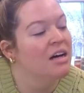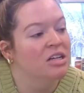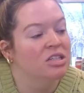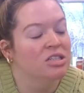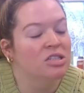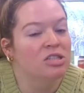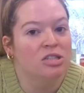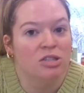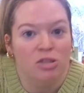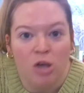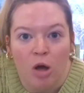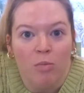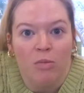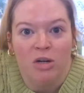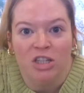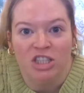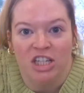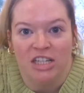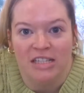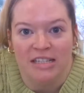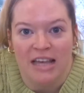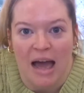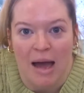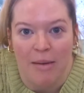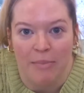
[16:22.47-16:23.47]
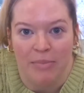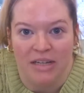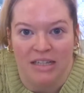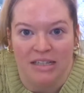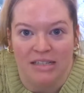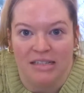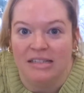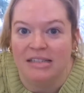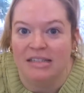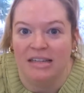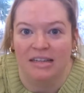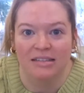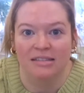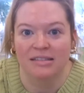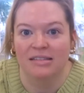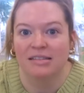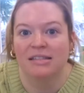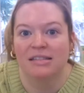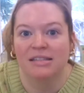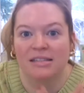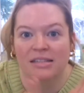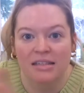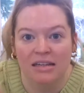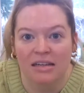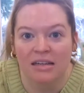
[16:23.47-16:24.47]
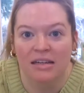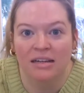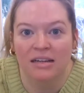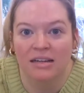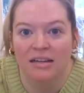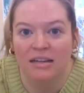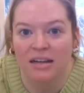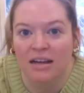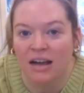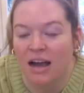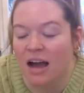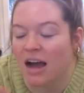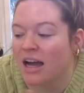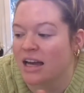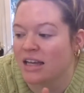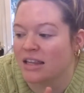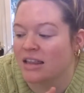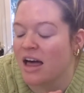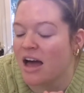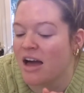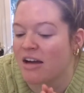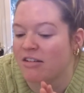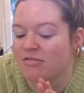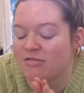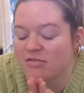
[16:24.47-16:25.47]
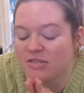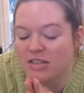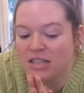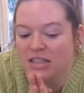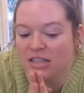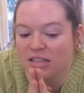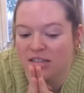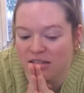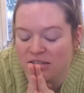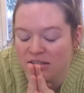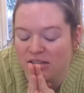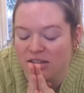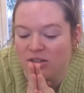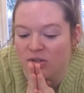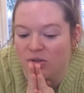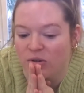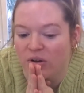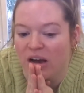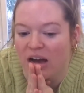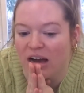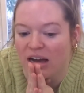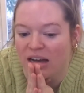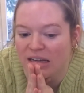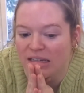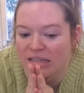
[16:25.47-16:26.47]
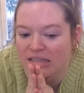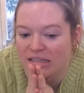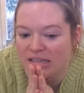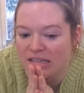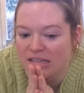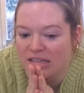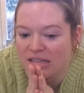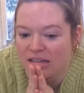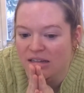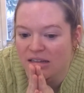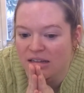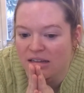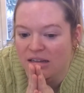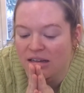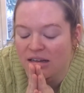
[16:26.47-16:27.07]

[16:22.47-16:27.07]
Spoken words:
So much has happened since I left, you guys.